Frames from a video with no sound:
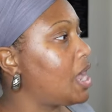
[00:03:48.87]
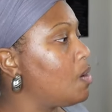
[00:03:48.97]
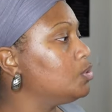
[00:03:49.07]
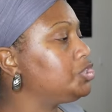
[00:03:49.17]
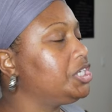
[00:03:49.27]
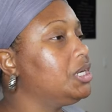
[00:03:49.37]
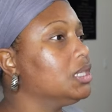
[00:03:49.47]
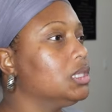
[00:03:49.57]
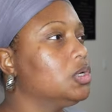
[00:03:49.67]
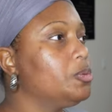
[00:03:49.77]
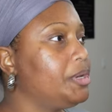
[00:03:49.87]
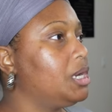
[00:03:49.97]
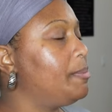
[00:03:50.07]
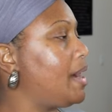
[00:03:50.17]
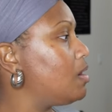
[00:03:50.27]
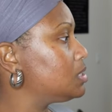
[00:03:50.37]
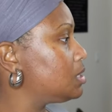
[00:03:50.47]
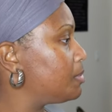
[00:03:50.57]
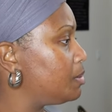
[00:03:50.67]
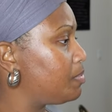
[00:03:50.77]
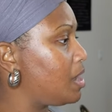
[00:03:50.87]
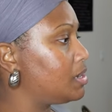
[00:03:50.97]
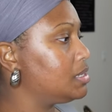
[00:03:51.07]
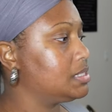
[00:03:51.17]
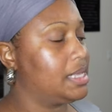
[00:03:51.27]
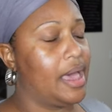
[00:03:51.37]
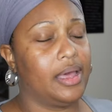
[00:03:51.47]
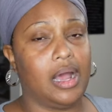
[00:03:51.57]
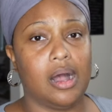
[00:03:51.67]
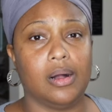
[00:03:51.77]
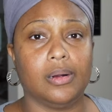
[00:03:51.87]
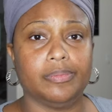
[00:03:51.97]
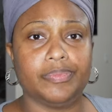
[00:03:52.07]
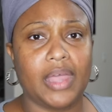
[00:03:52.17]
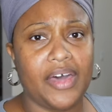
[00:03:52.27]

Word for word: I will share a little bit about some of the products that um,